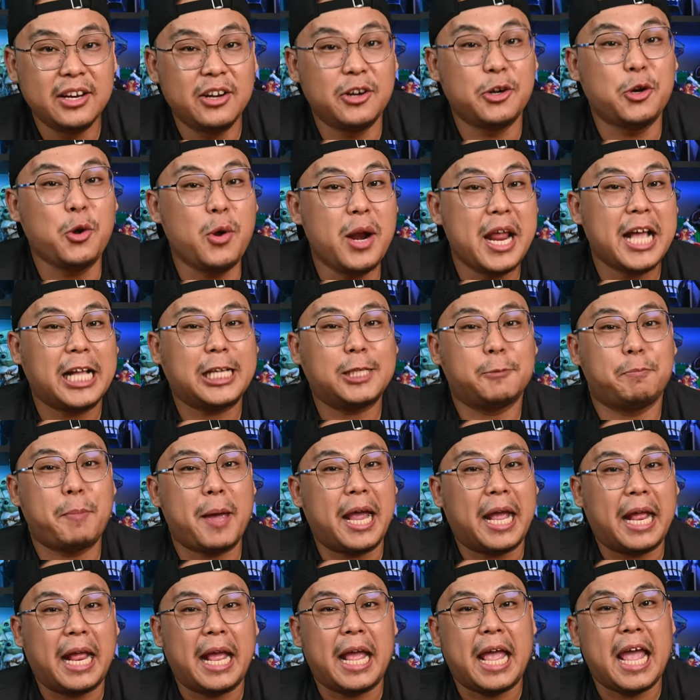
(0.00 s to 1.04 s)
You know, don't
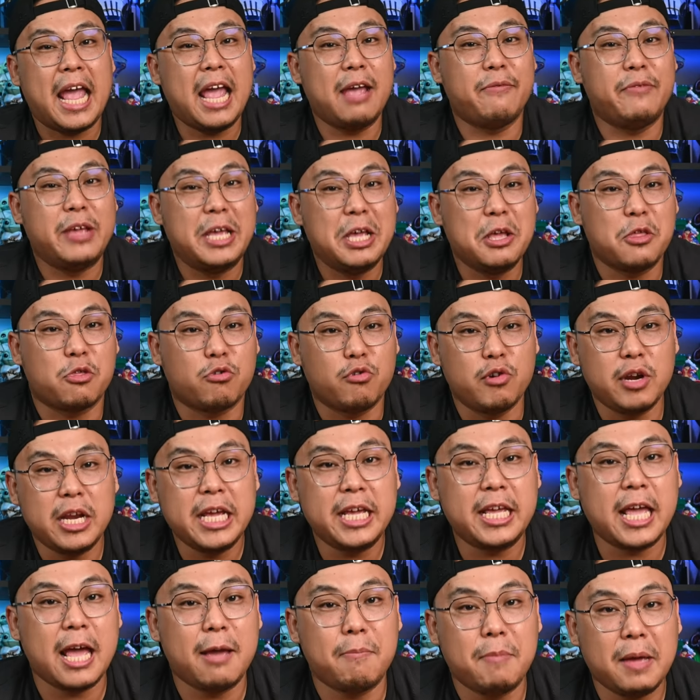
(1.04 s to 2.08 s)
expect heavy
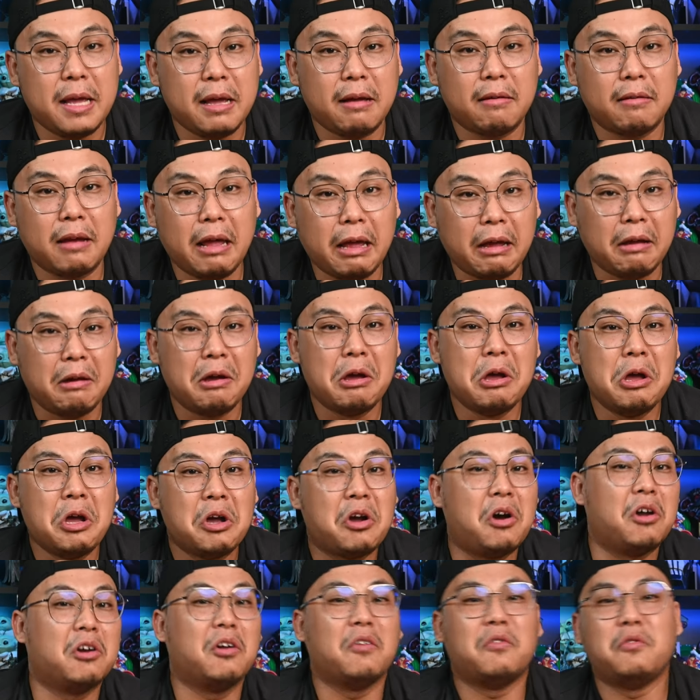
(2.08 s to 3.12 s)
3D gaming like
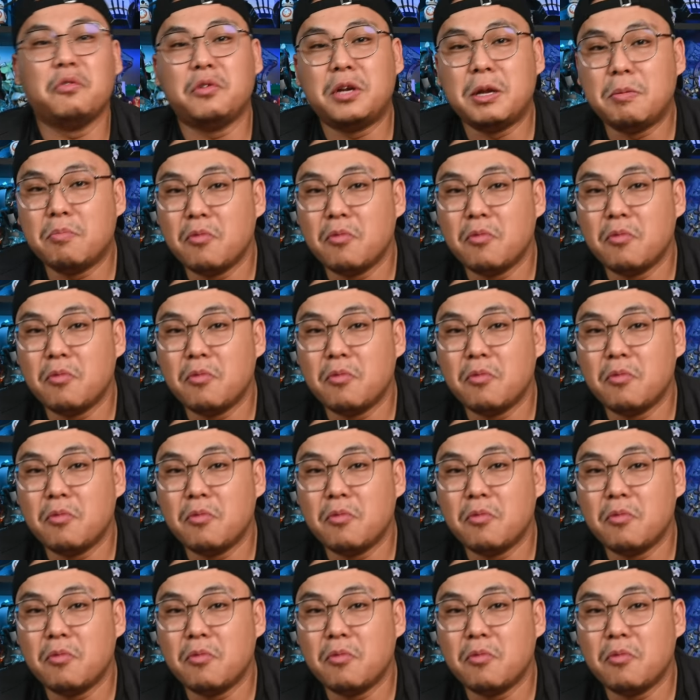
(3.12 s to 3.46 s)
Call of Duty